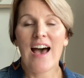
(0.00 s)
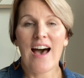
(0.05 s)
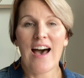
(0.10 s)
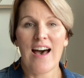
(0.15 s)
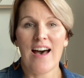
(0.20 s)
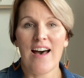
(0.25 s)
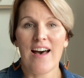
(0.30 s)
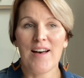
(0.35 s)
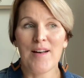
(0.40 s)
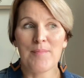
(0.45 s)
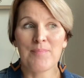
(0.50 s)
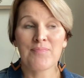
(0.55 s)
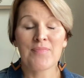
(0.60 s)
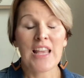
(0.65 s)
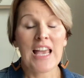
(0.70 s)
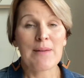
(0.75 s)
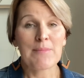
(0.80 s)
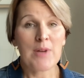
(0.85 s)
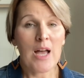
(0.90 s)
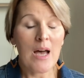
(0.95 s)
Um,
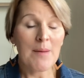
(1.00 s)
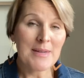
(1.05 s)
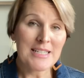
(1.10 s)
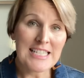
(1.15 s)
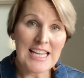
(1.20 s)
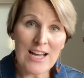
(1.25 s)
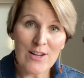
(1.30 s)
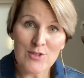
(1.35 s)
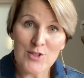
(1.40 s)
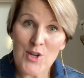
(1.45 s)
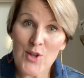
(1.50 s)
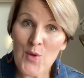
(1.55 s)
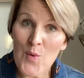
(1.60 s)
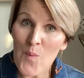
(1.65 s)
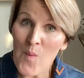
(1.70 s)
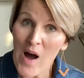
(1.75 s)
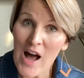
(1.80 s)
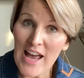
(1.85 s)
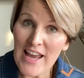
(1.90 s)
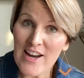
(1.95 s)
coming down to the
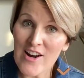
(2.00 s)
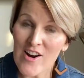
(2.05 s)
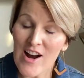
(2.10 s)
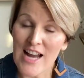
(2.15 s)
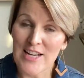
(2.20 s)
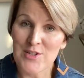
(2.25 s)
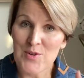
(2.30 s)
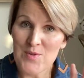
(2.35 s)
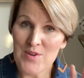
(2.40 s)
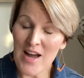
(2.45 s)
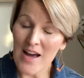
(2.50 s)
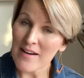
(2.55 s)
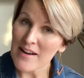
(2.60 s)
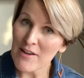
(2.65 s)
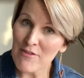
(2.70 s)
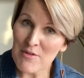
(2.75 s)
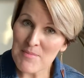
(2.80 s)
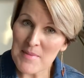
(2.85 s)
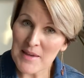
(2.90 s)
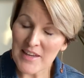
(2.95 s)
wire, I do not
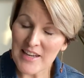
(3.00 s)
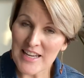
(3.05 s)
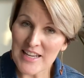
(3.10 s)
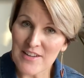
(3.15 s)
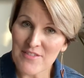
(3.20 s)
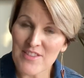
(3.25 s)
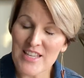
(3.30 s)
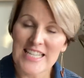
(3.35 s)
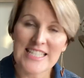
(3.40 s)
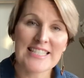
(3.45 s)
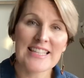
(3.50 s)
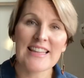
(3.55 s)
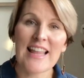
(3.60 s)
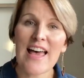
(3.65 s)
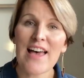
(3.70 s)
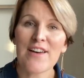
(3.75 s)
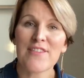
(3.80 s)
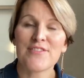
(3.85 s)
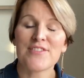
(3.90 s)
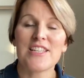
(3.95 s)
have a million of these
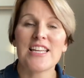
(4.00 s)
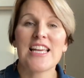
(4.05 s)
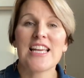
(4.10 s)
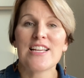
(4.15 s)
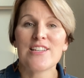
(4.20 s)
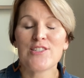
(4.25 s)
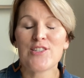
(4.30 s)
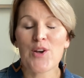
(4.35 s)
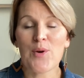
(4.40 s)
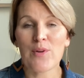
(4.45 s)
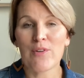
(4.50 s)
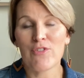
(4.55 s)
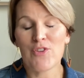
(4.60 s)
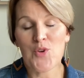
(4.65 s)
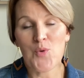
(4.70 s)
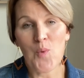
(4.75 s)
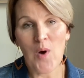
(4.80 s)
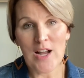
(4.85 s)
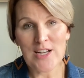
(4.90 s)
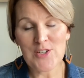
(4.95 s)
left. So if you
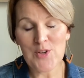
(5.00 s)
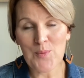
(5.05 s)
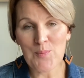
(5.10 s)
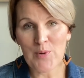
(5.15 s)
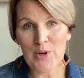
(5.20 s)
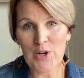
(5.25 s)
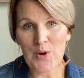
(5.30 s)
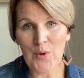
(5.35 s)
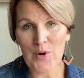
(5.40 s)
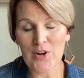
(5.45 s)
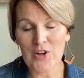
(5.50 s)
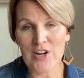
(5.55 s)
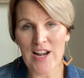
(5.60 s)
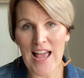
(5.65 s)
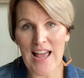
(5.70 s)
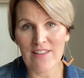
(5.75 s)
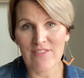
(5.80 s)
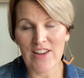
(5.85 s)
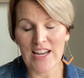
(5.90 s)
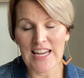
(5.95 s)
want to pre-order an
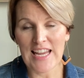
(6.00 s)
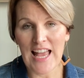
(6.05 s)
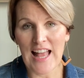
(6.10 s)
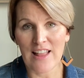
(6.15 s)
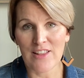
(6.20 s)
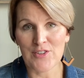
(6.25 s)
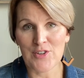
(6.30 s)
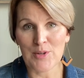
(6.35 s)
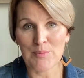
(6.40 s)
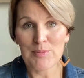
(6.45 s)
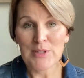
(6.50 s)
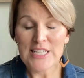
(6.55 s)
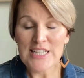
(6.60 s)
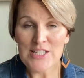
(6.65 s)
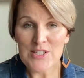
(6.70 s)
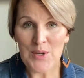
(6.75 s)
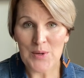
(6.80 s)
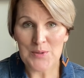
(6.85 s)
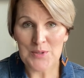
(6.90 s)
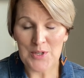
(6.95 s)
advent calendar, please
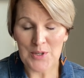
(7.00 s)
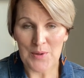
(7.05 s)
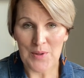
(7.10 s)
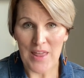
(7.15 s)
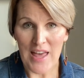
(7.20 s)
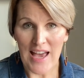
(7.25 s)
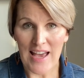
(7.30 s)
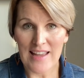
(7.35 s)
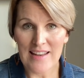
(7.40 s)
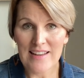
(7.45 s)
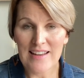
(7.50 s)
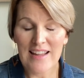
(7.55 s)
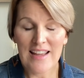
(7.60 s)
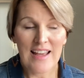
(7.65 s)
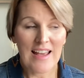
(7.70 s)
go do that.